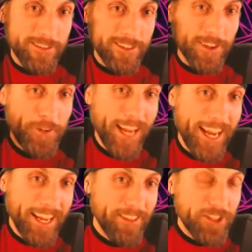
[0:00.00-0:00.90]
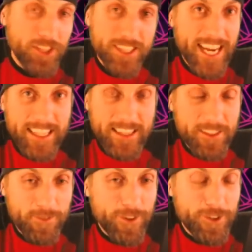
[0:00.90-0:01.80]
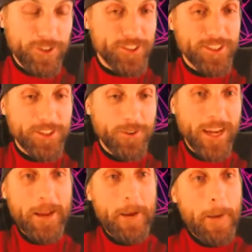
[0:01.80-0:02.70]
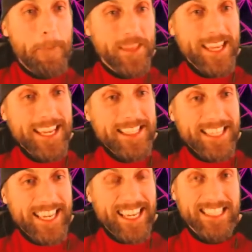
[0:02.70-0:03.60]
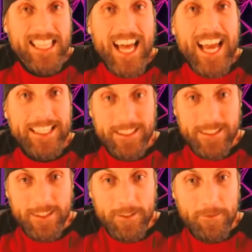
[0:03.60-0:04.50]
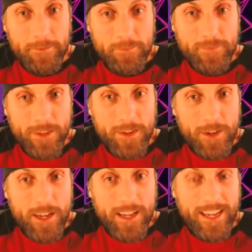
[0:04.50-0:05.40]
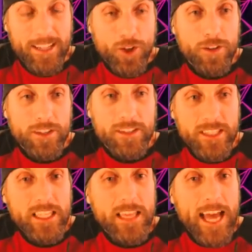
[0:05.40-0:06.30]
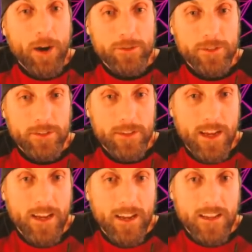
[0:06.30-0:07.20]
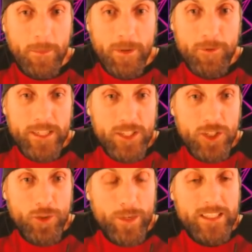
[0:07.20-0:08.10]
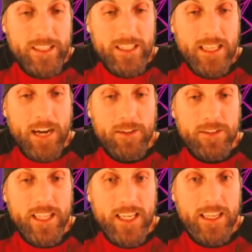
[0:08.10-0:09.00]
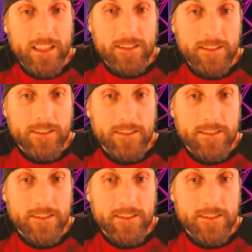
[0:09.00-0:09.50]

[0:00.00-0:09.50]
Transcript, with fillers: Okay? They're just tiny little versions. Okay? This is lice. It's called a sea louse. Let me read to you what a sea louse is.